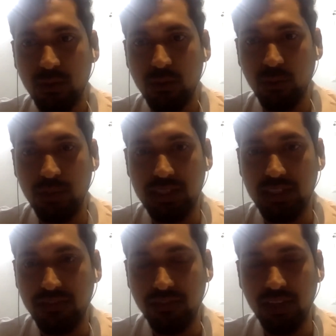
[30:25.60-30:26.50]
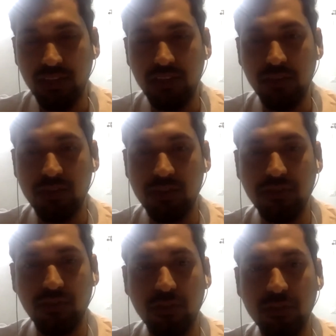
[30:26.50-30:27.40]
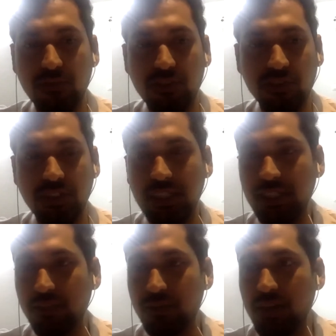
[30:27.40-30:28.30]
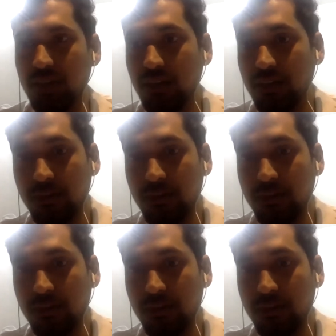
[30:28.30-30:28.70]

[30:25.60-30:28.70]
We'll see if we have any questions for Shirin or Kunal.